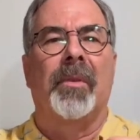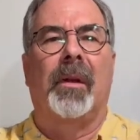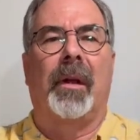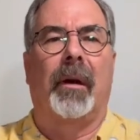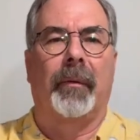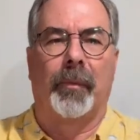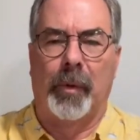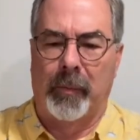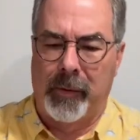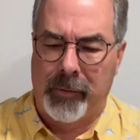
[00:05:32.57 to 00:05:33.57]
Now I'm going to
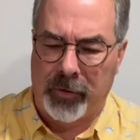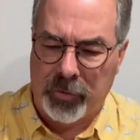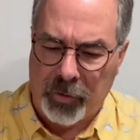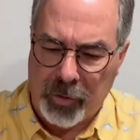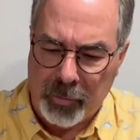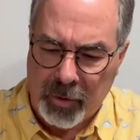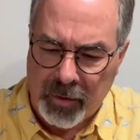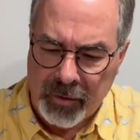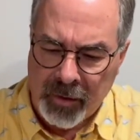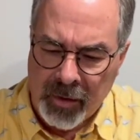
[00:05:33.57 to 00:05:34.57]
put my metronome
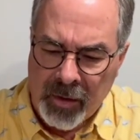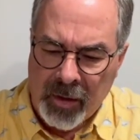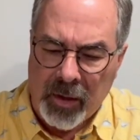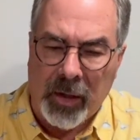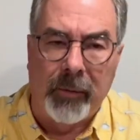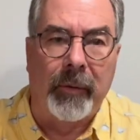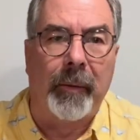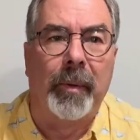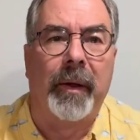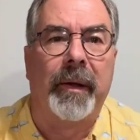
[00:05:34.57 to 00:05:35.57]
on, and I'm going
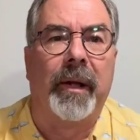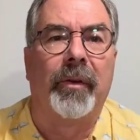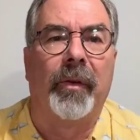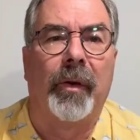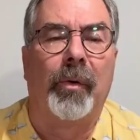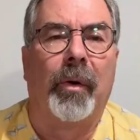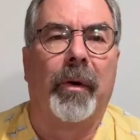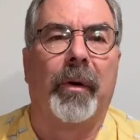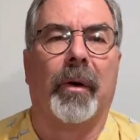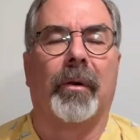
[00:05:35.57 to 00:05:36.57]
to play that to the
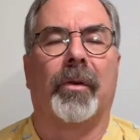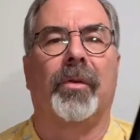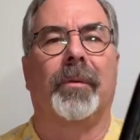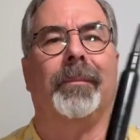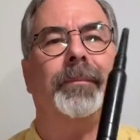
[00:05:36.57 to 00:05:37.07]
quarter note. Listen.